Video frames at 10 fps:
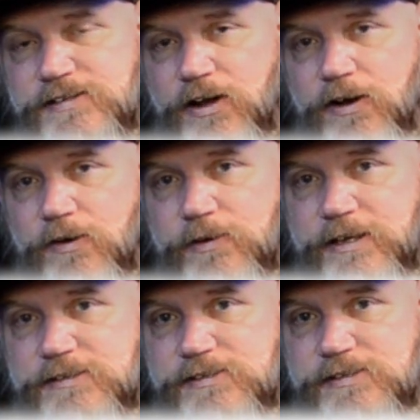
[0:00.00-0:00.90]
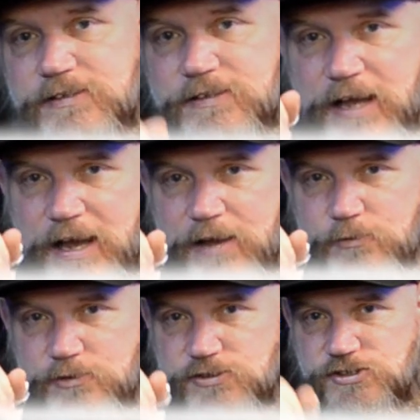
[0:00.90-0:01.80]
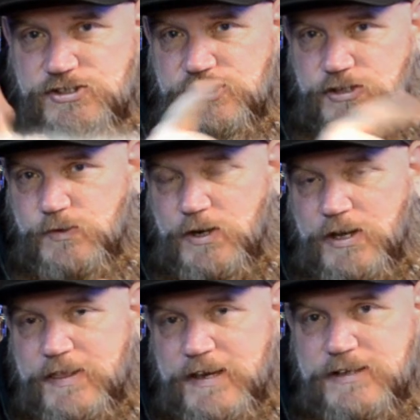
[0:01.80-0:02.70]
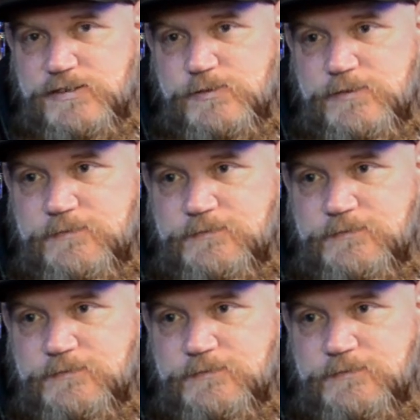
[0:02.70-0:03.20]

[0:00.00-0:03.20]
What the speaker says: always, I will see you on the next one.